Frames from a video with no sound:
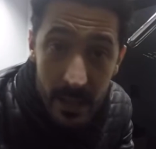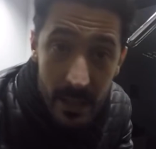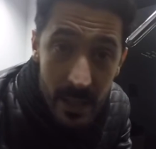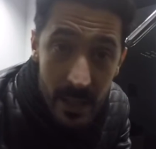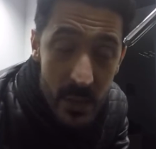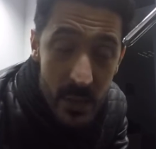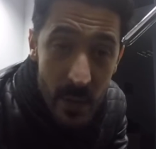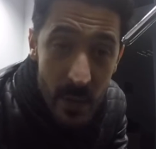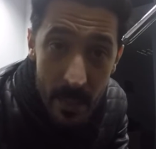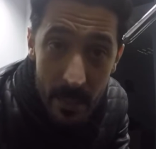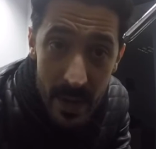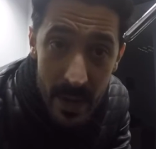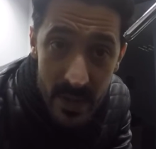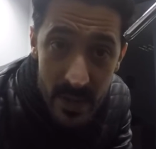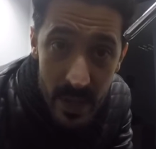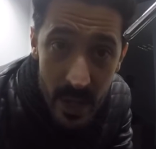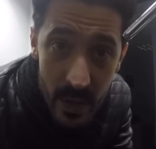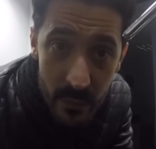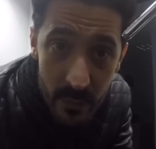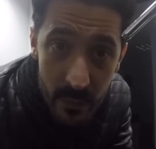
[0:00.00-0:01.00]
let's grab my
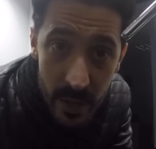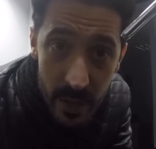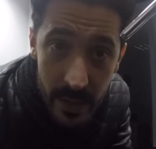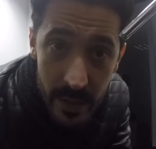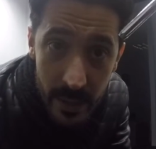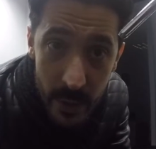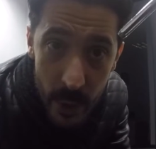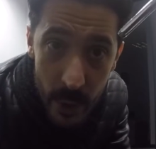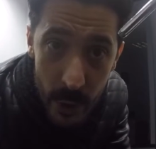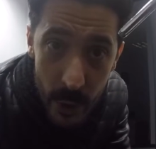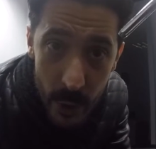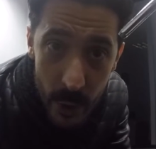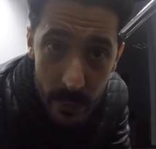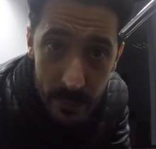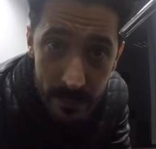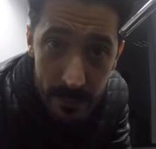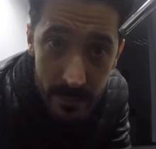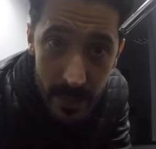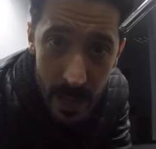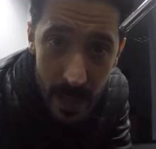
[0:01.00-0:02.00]
stuff and go
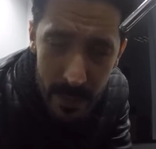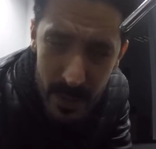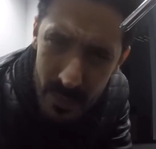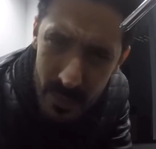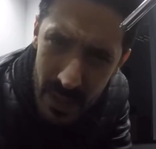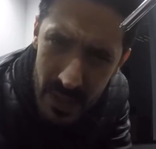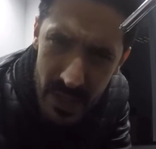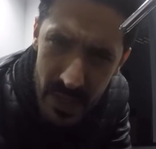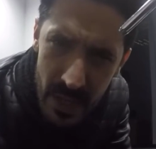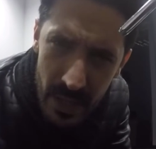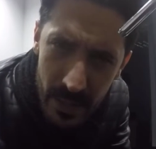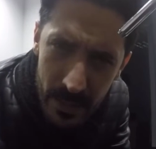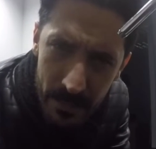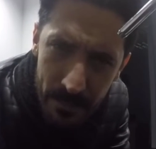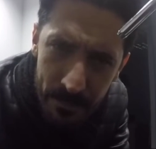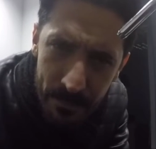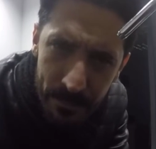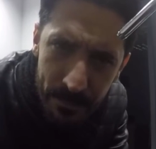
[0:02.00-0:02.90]
home. I miss my son.